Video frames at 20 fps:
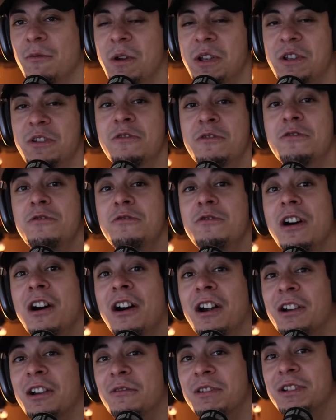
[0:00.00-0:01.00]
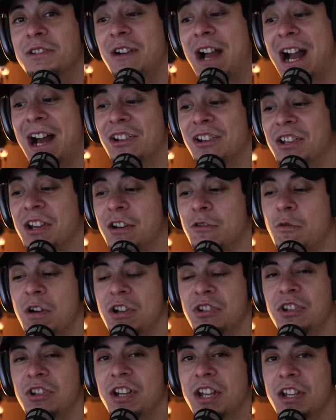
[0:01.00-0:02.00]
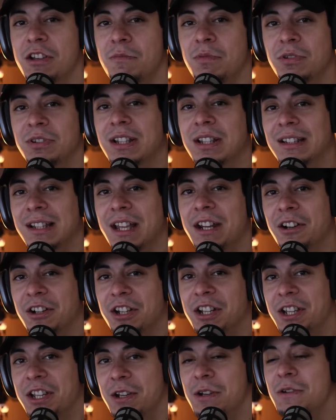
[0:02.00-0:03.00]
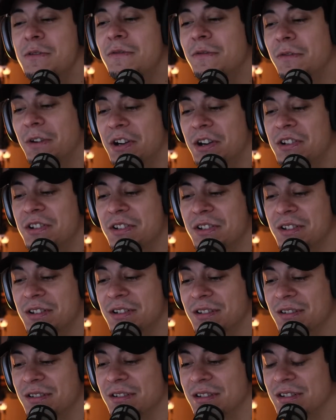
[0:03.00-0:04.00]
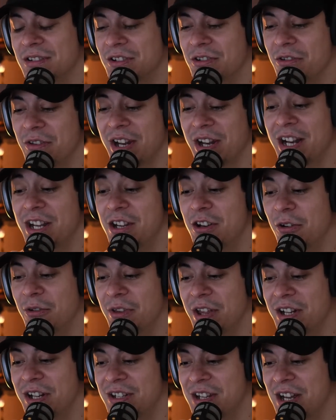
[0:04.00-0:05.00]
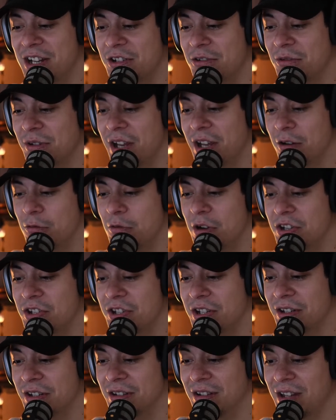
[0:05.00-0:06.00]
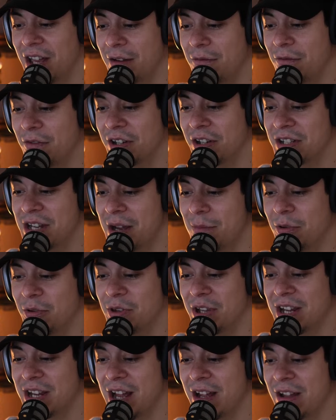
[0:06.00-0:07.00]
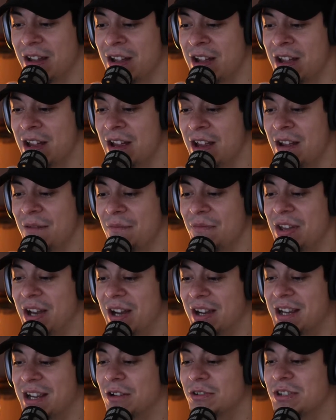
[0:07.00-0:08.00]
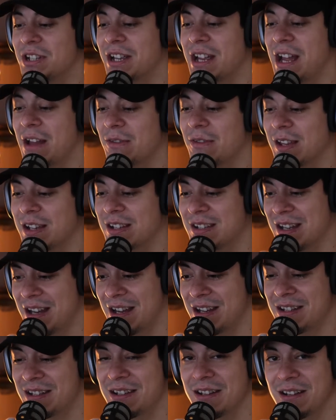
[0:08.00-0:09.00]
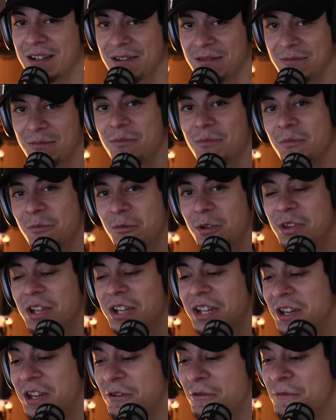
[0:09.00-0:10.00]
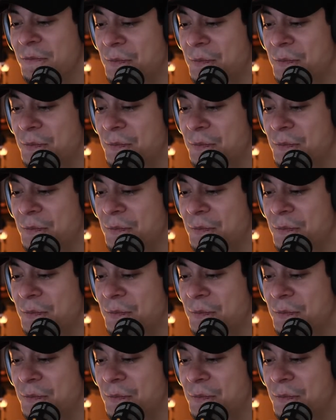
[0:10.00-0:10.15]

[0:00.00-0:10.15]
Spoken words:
you are going to ask a question, can you put the letter Q first so that I know that it's actually a question? Like, for example, the Celtic Catholic says with the Q,